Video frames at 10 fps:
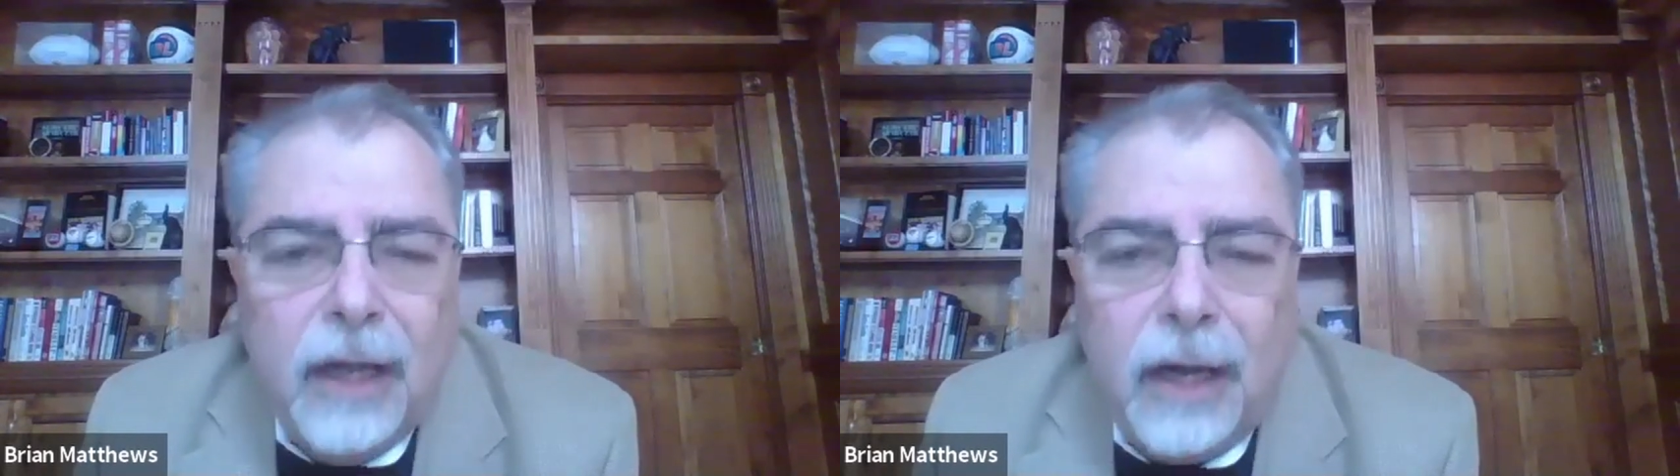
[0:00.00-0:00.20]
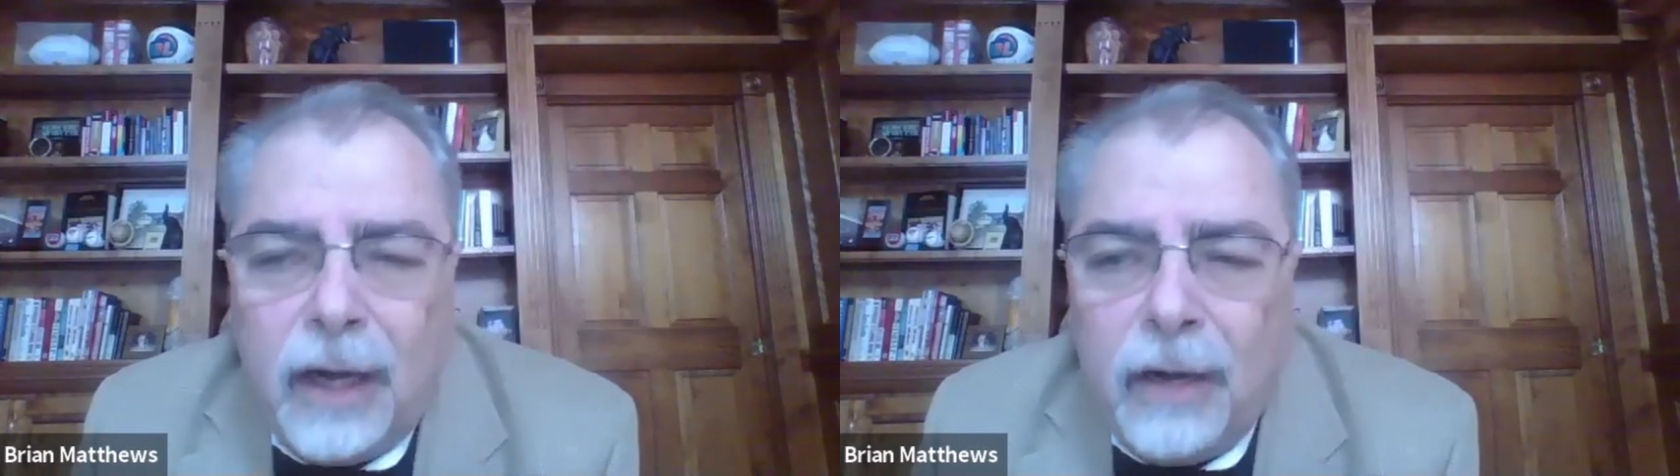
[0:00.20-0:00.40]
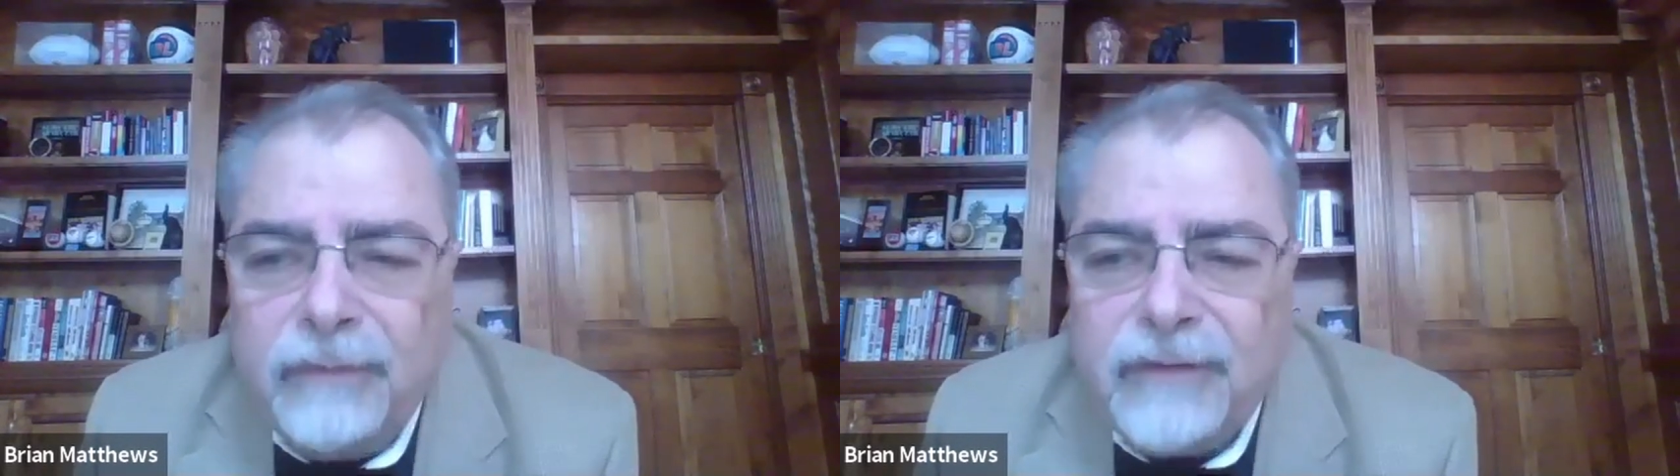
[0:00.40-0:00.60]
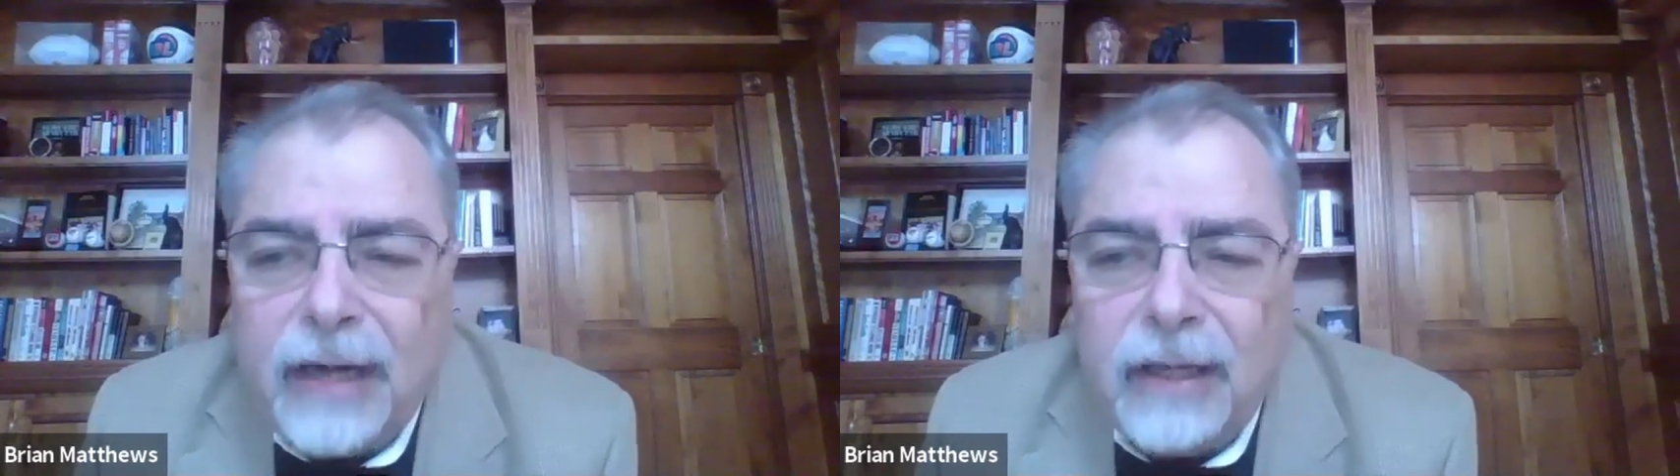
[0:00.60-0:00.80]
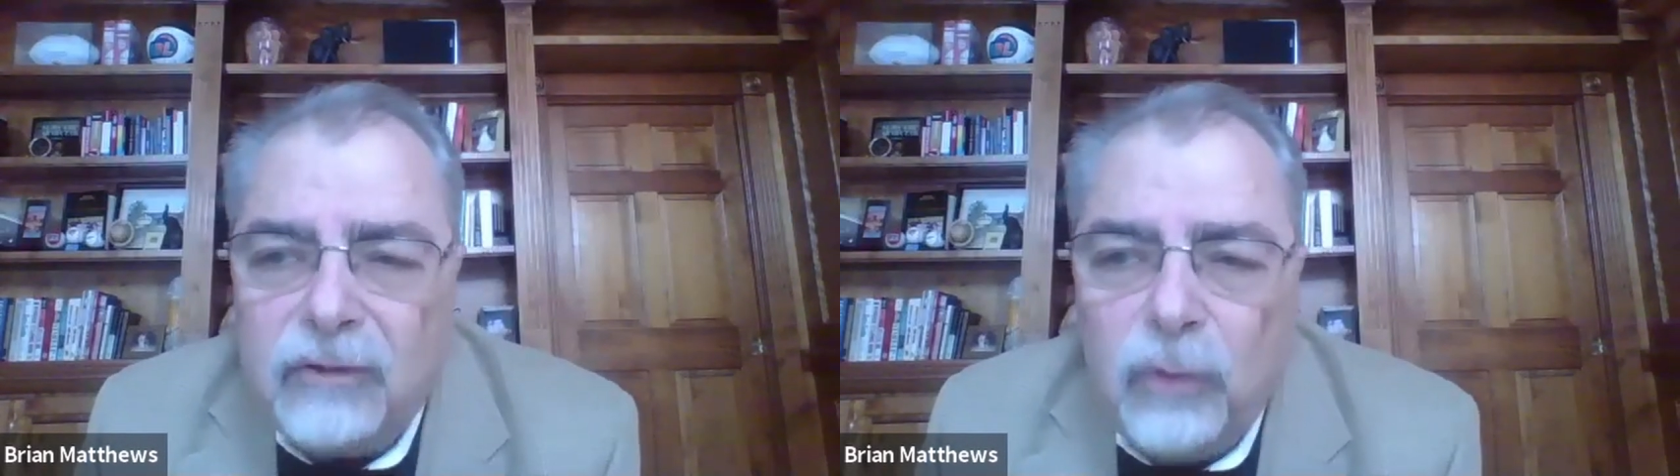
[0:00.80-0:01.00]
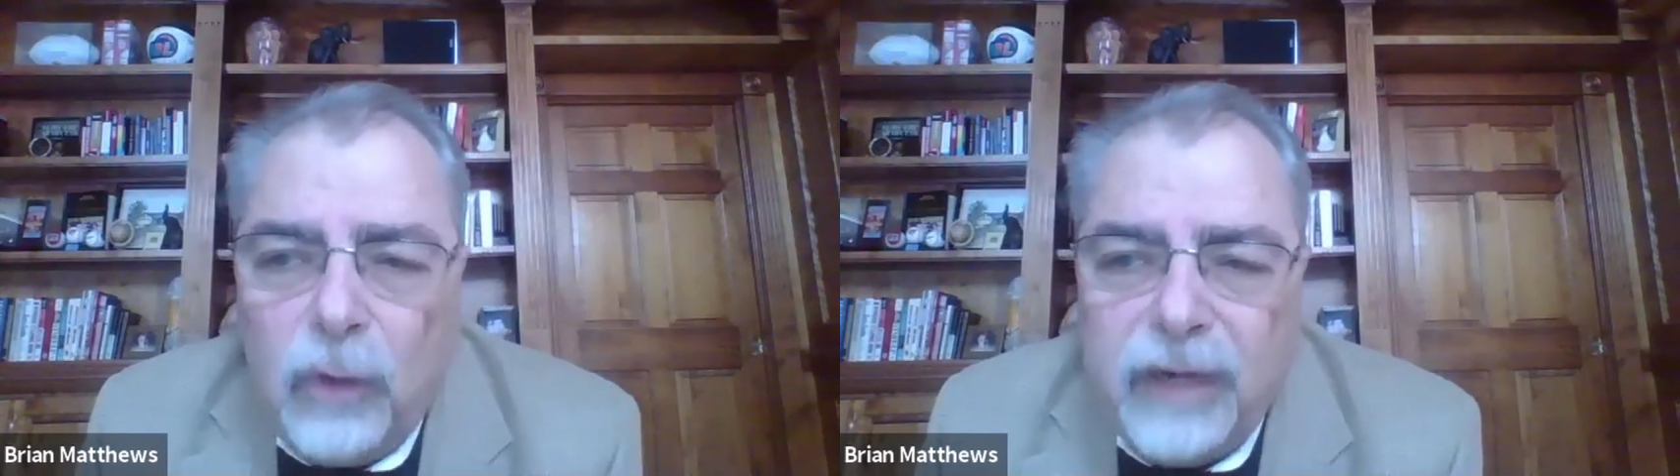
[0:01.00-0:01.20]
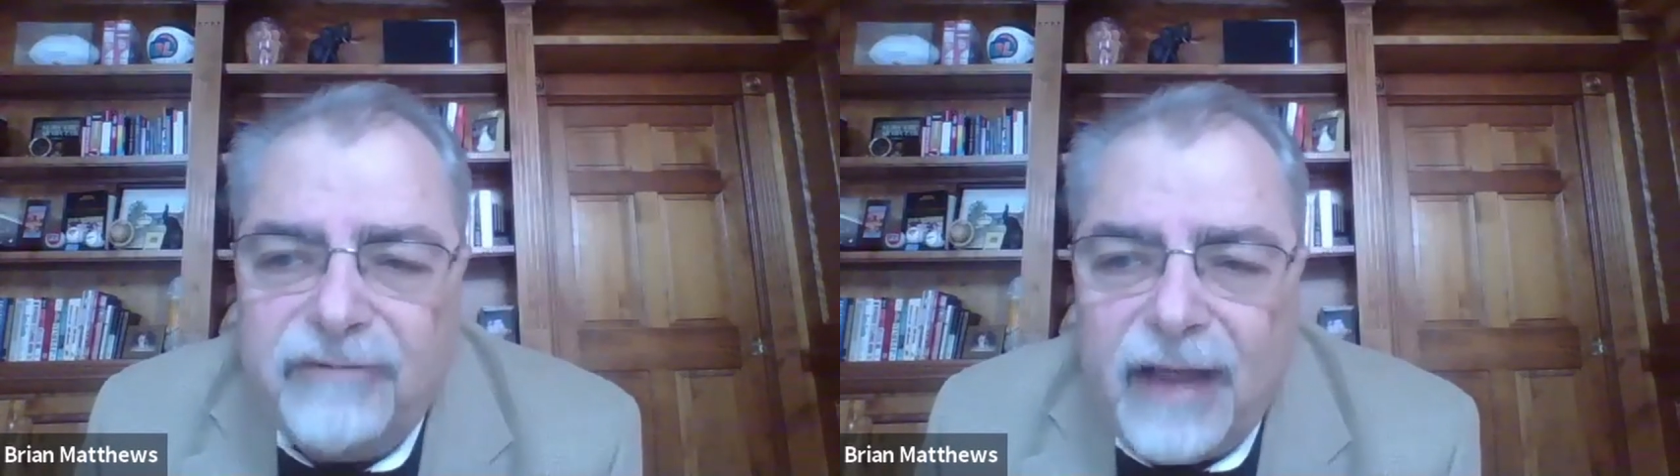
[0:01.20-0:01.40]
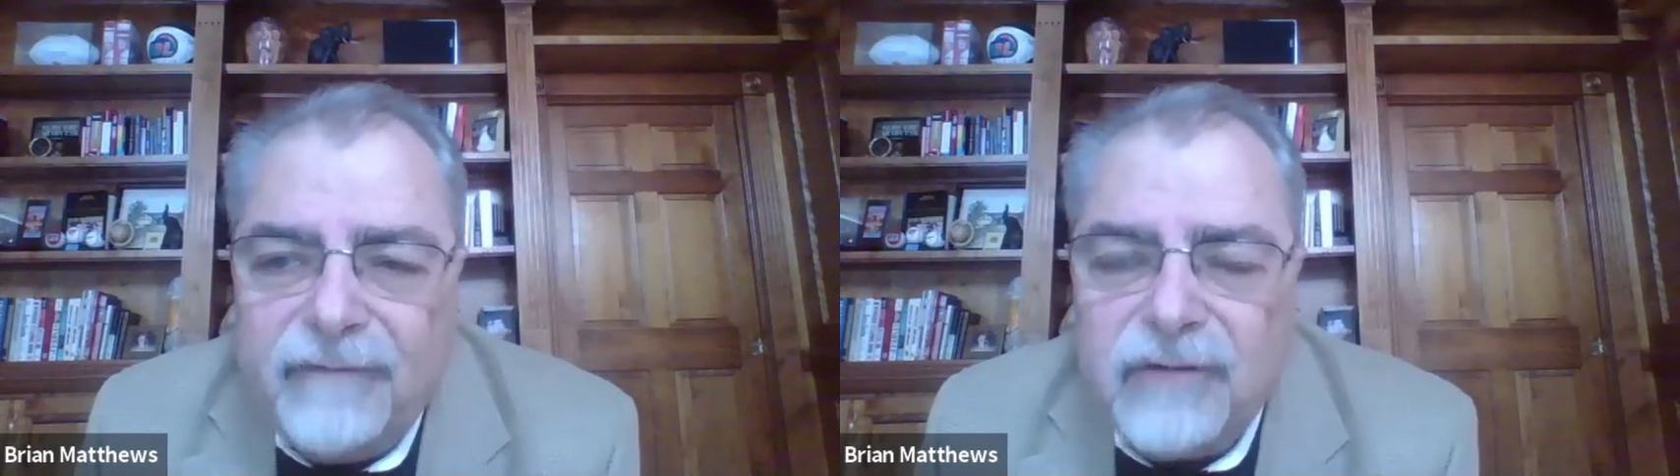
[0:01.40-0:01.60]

Uh, we've got like 25